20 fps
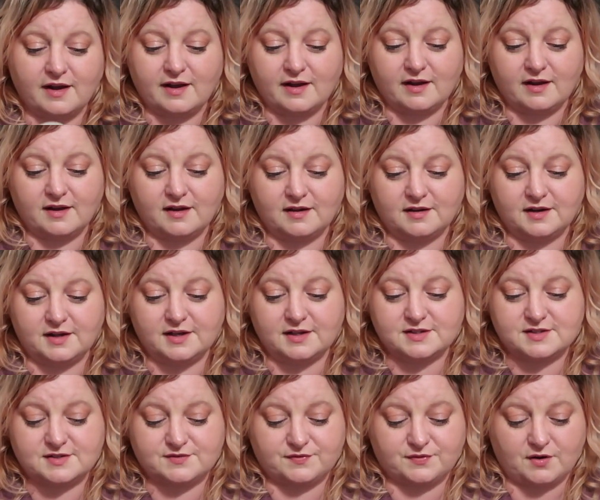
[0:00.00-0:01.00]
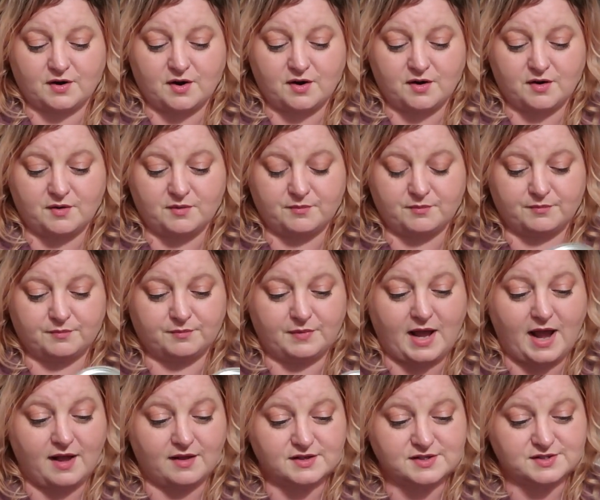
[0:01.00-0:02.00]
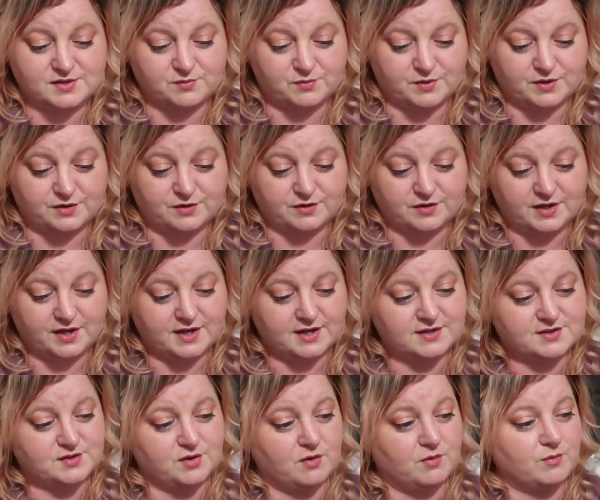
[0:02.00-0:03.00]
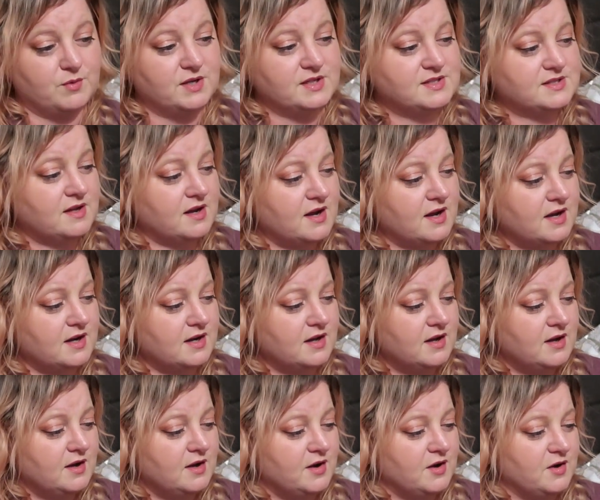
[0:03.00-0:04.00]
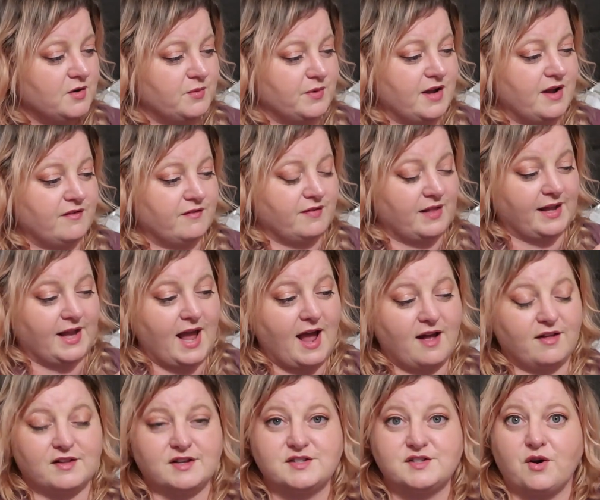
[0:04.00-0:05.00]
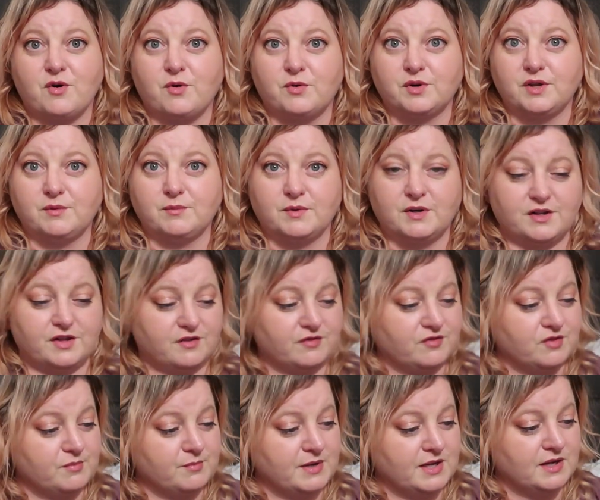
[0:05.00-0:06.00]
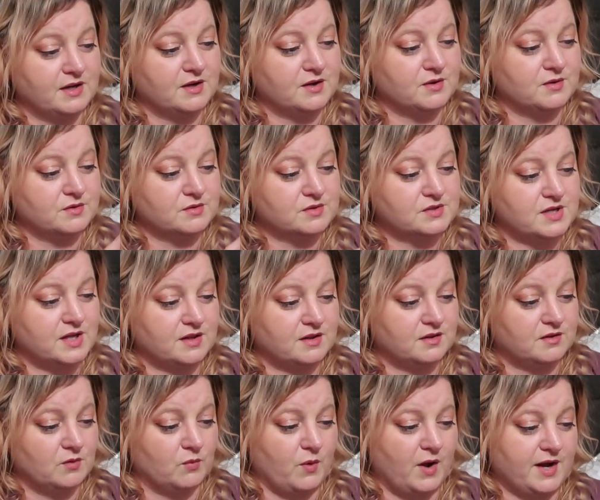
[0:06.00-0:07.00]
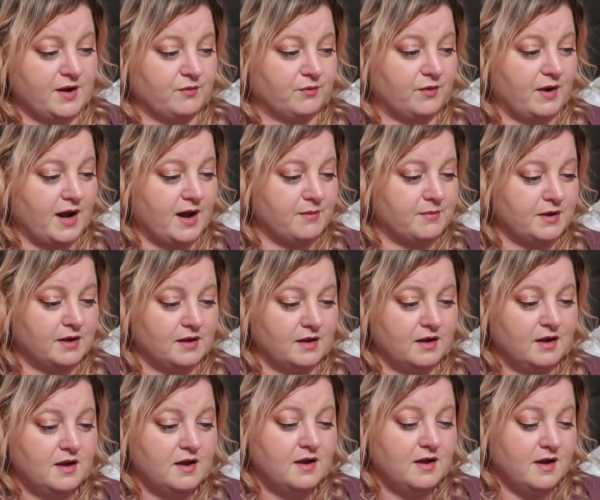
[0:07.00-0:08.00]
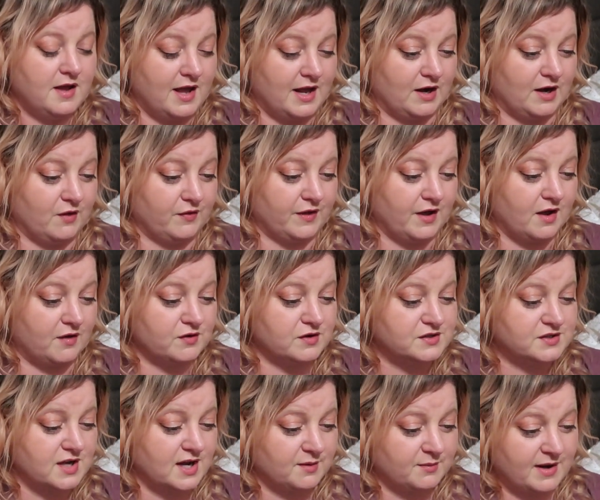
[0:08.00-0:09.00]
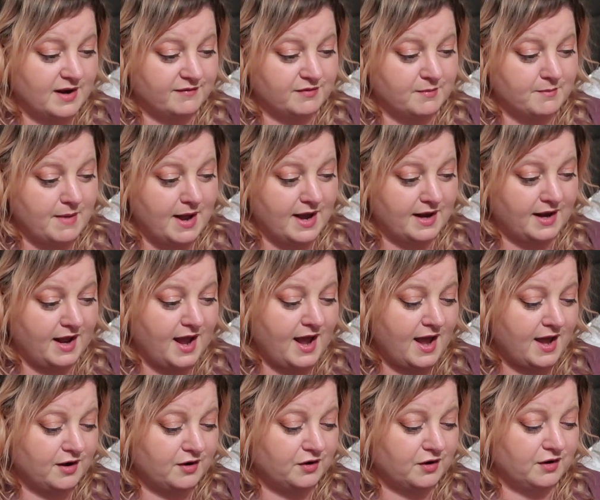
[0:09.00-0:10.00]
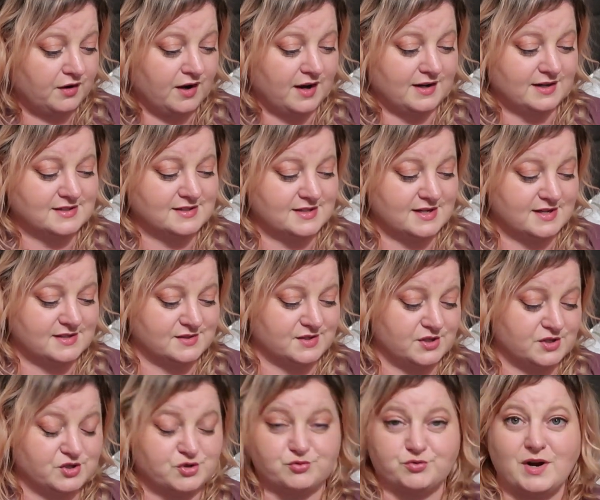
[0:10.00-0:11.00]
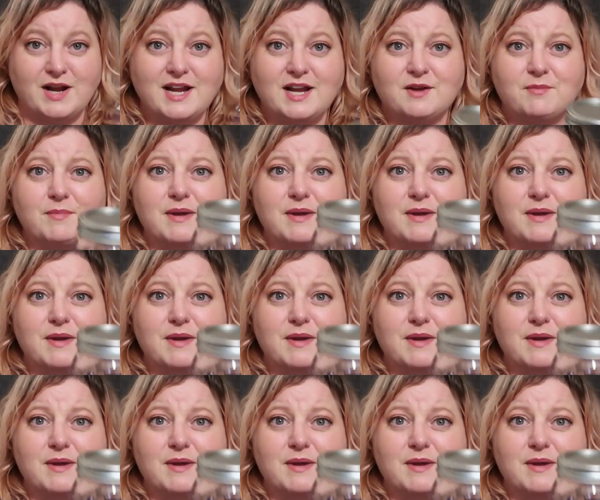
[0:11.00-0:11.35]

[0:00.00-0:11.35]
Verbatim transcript: And it's from Alice in Wonderland. So on one side, we have like Alice holding one of the flamingos and the white rabbit. And on the other side, we have the Mad Hatter. And it says, "Drink